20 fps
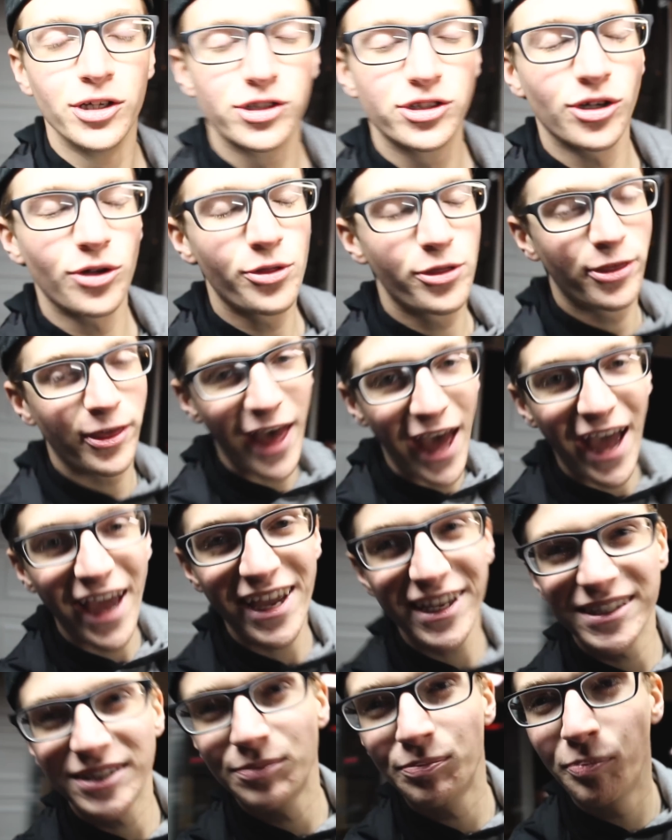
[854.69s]
So
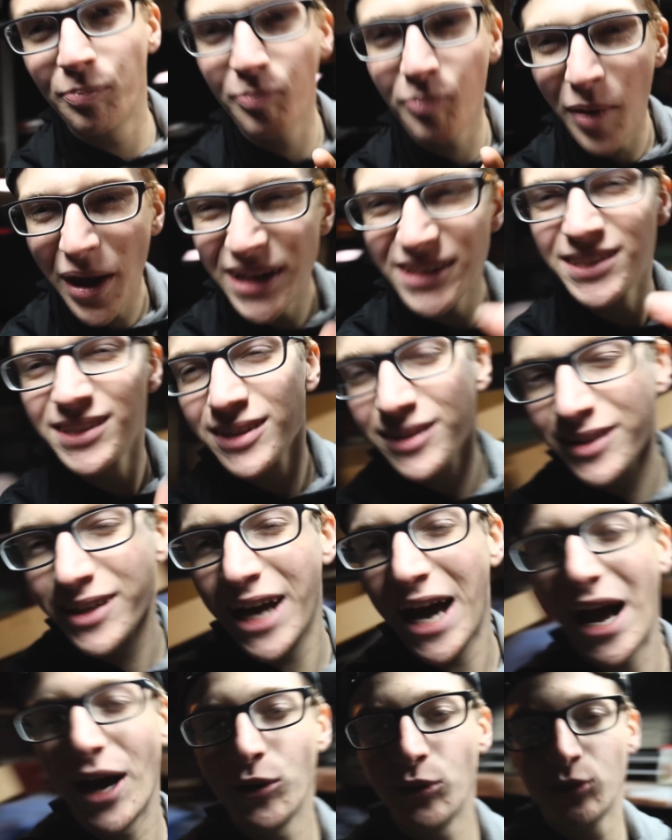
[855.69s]
that is
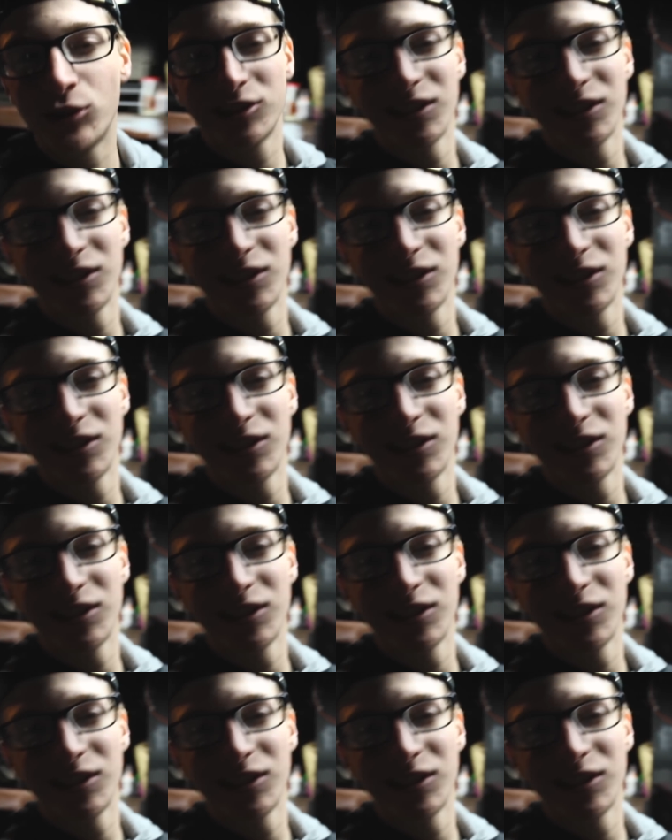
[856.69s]
basically how you